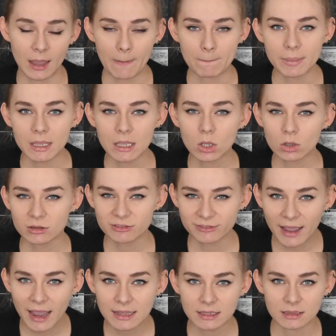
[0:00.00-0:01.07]
Being
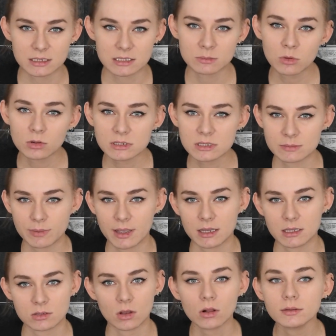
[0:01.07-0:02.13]
confined in a small
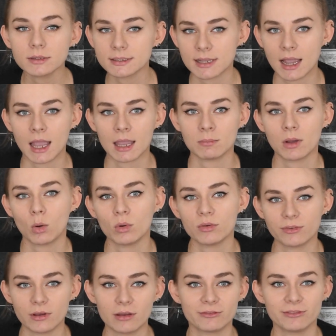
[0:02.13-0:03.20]
space all the time with
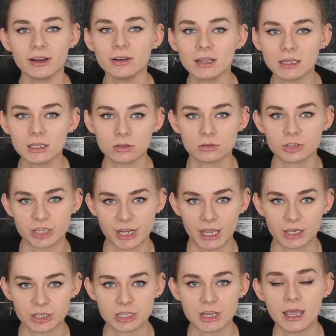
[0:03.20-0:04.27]
very little
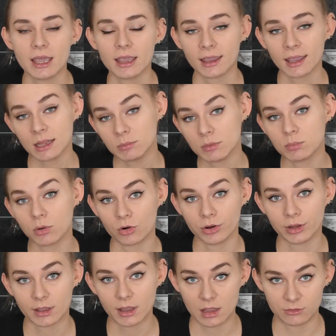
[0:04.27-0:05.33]
change can be
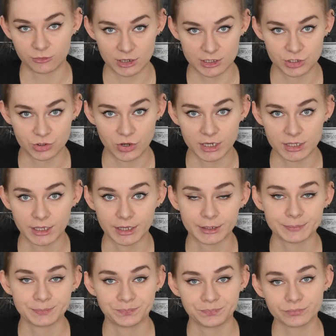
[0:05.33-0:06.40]
boring and frustrating.
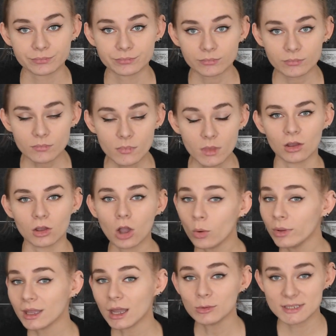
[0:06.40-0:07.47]

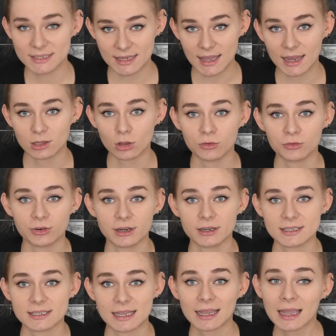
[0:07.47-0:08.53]
Going outside
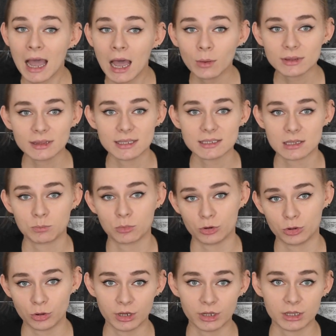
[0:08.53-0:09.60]
offers countless
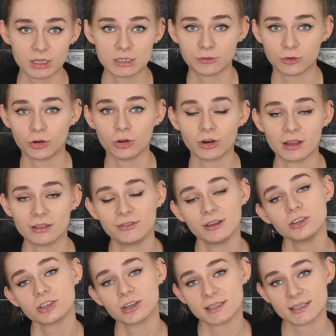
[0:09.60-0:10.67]
opportunities for your
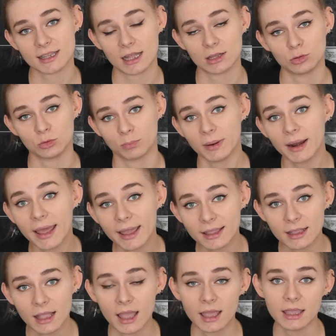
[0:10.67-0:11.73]
adventurous cat to
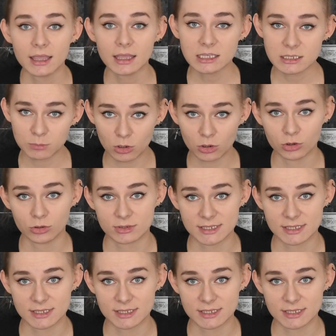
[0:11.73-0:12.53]
play, explore new